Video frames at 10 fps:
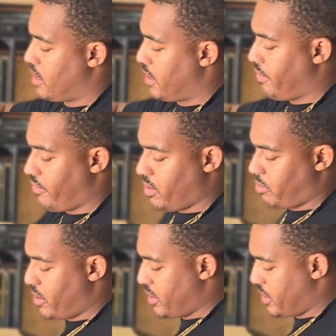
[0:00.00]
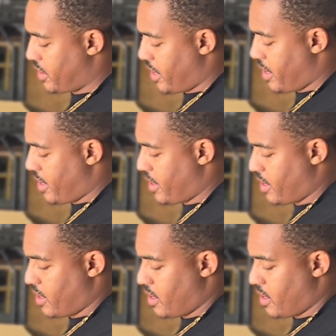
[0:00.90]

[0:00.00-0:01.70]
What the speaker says: they feel pretty sturdy.